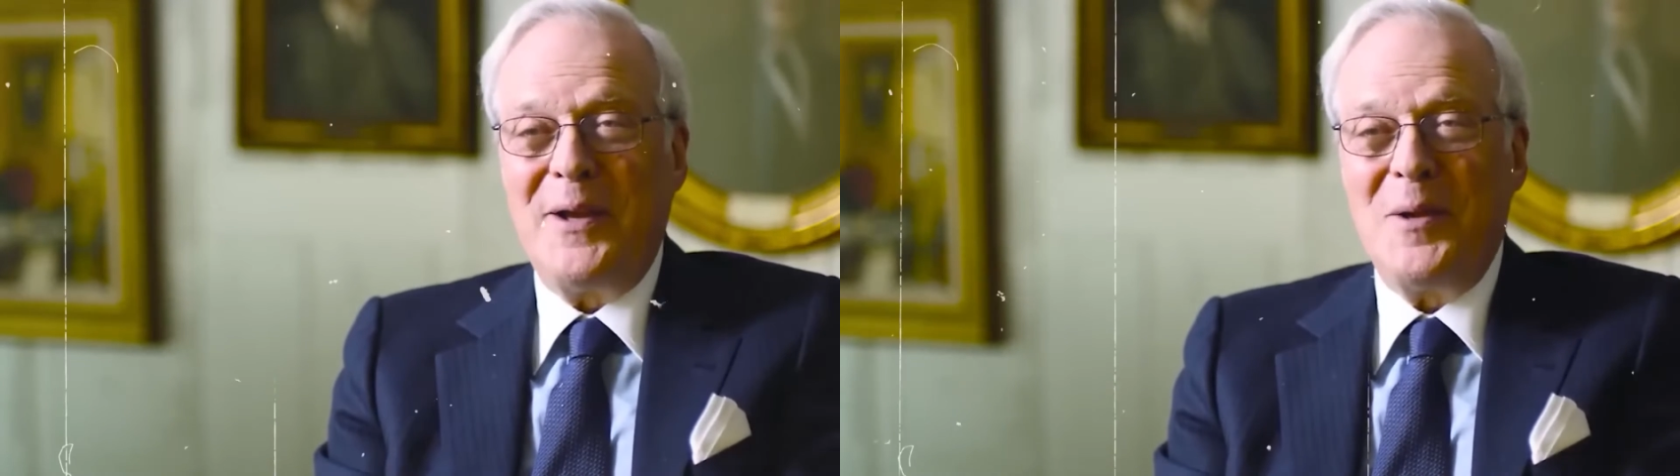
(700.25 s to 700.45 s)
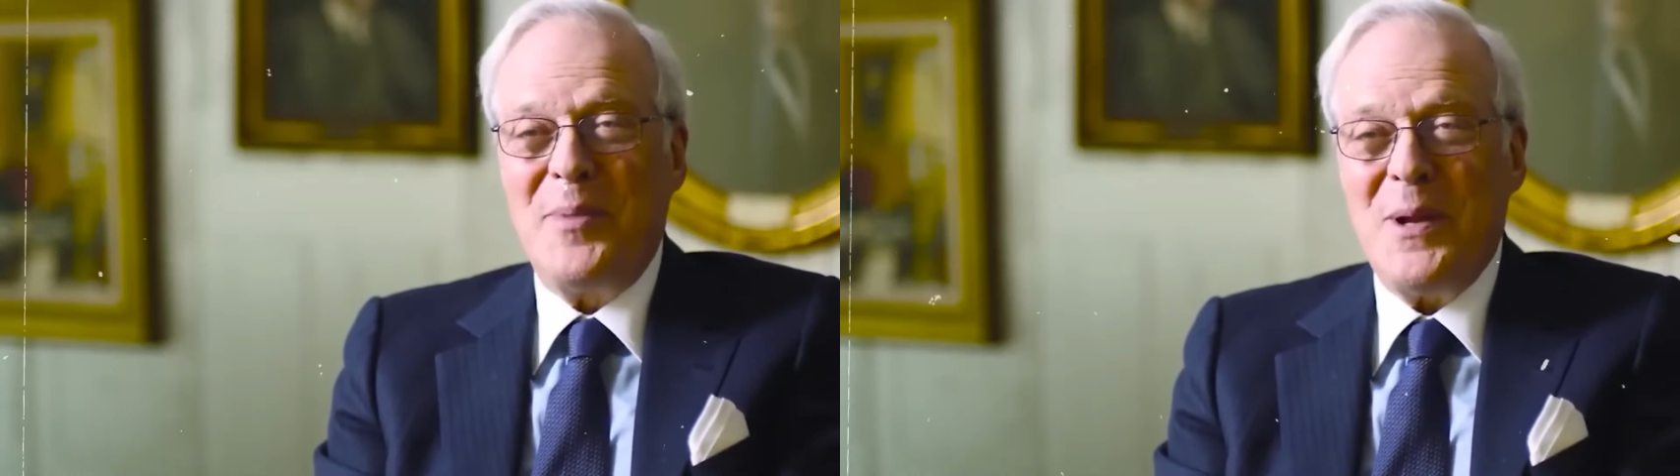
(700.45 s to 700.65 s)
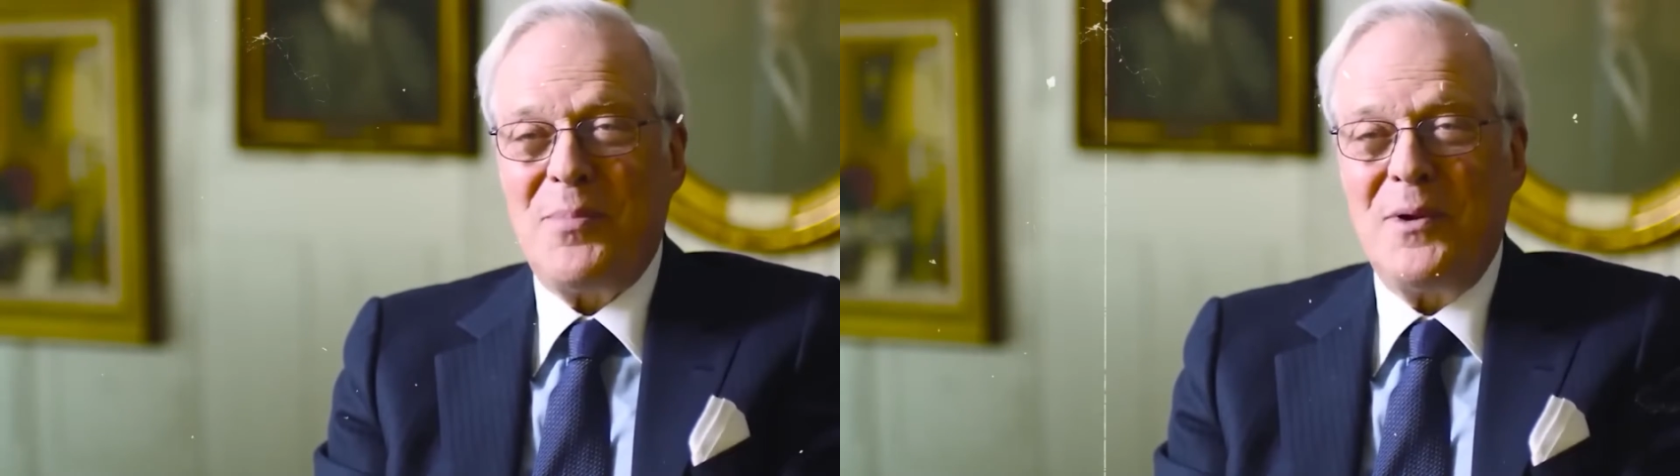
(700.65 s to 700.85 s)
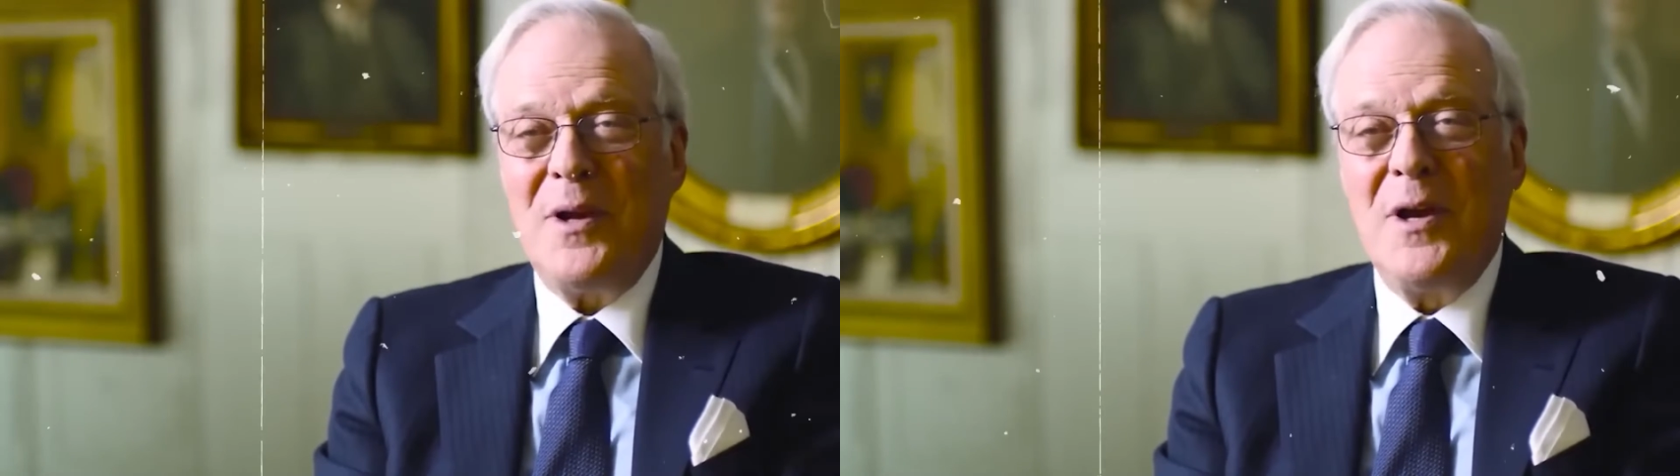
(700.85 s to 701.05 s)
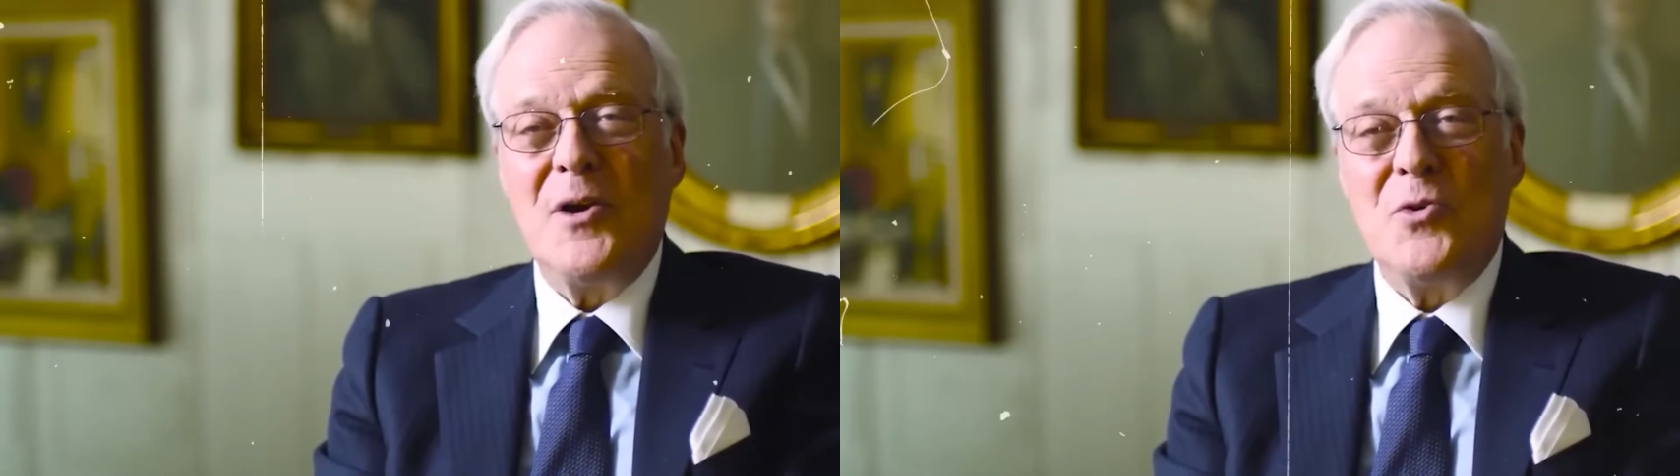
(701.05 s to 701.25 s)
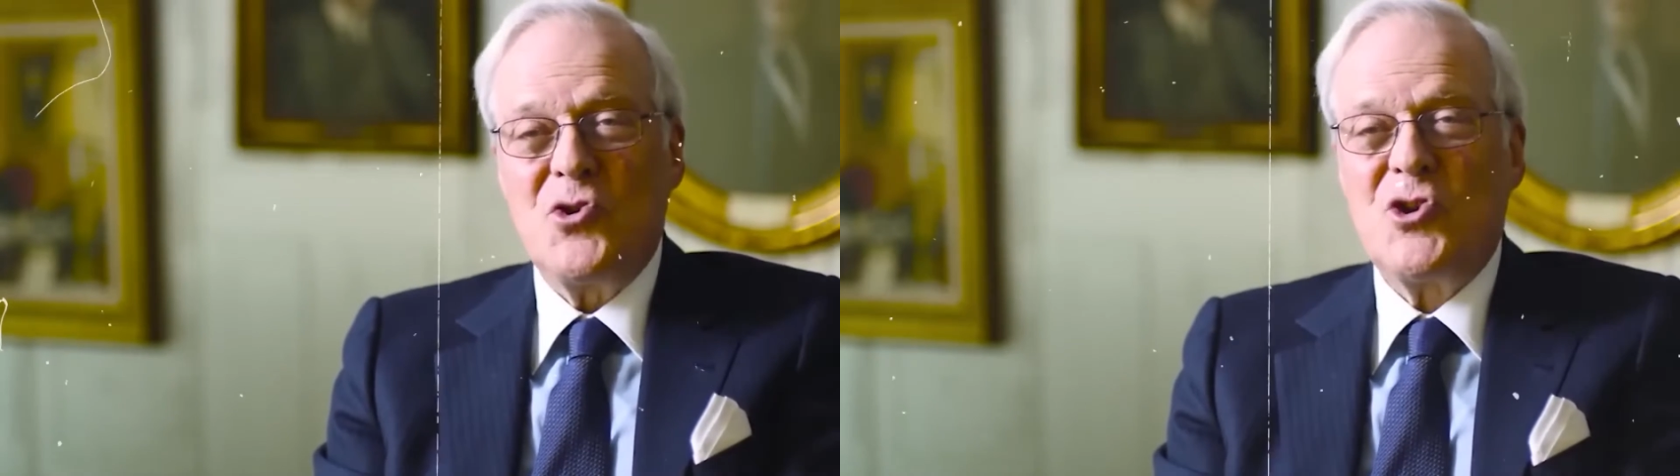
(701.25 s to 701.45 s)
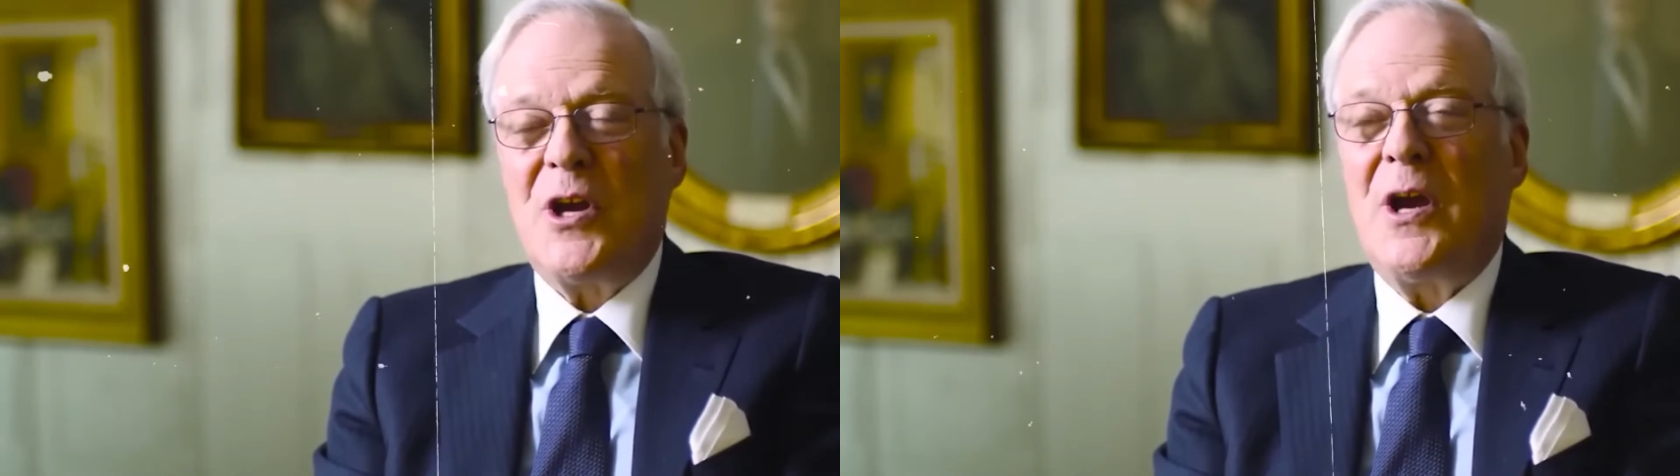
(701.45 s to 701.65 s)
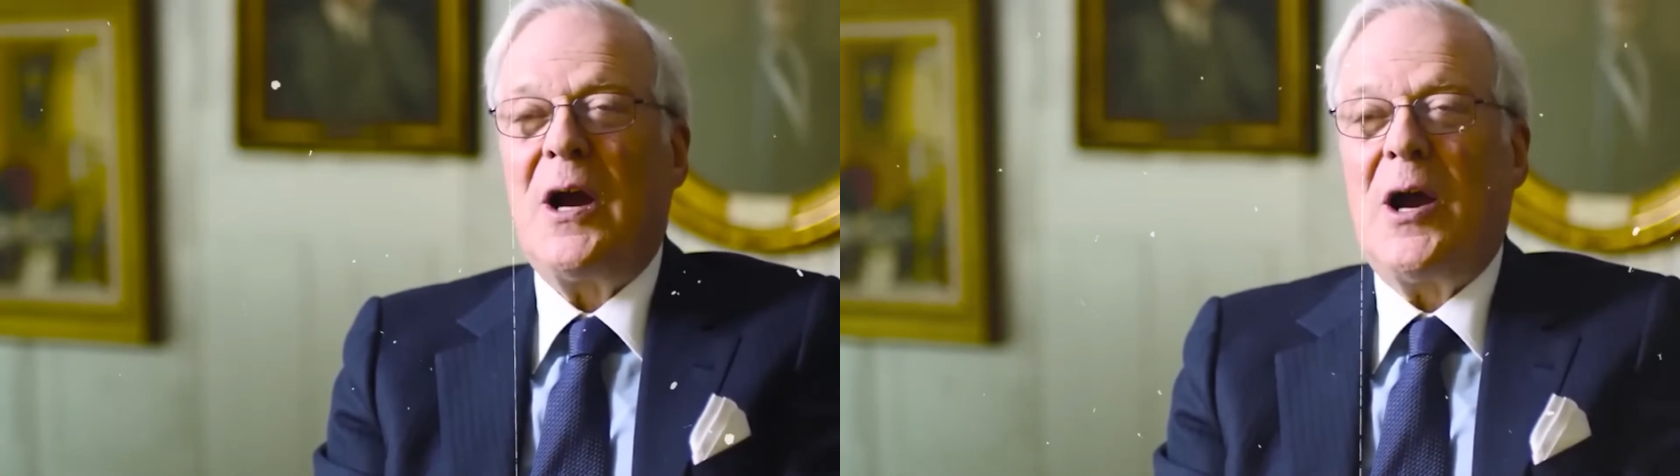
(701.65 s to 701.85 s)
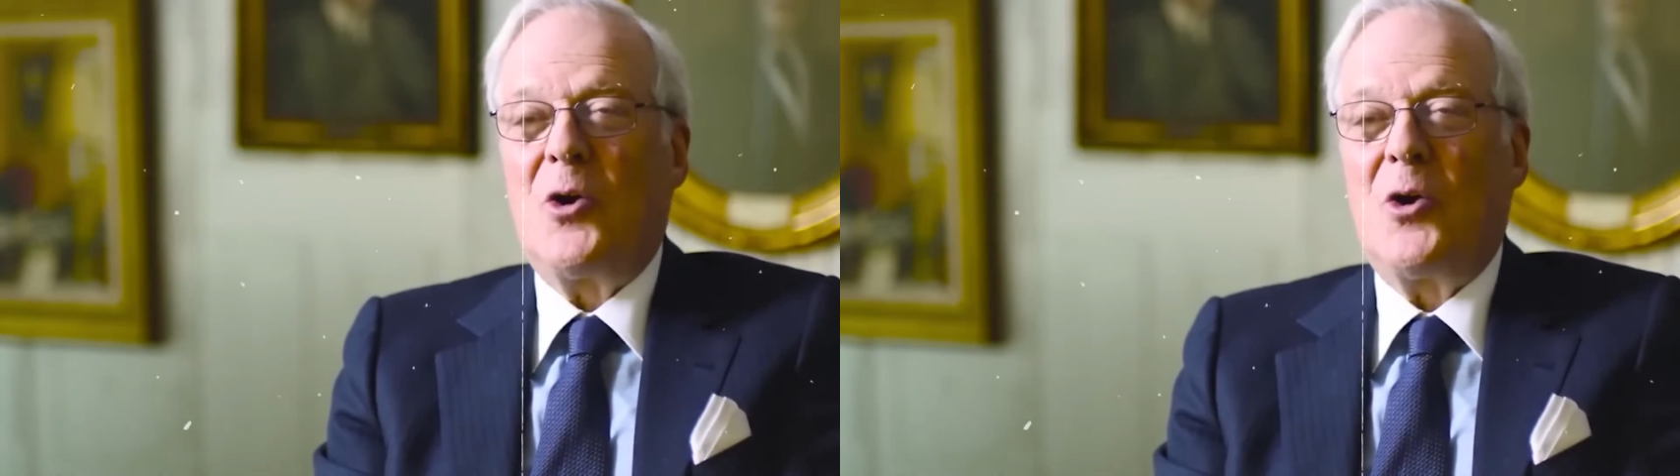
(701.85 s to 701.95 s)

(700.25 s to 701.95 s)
pulling the strings like master